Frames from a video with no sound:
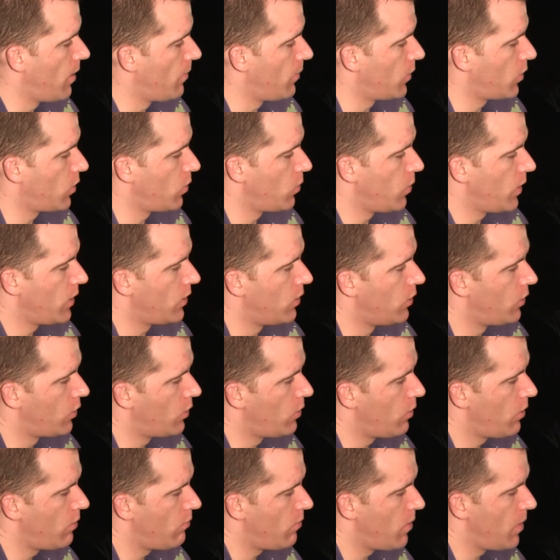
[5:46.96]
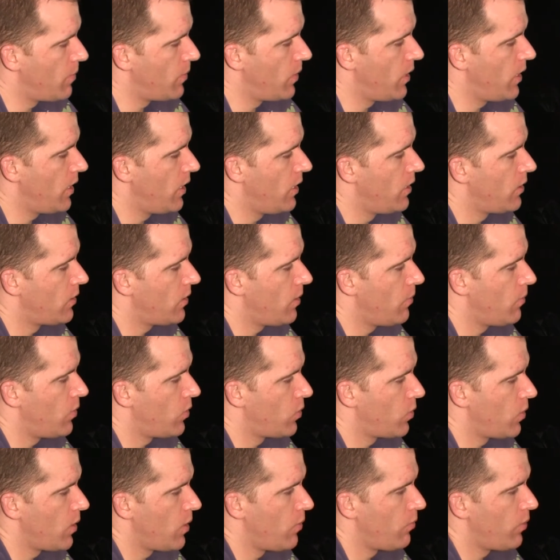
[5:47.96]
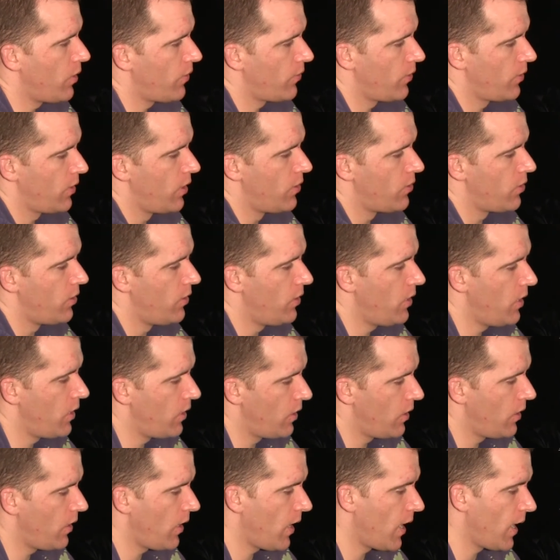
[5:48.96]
Good way to do it, remember, is in between breakfast, lunch and dinner,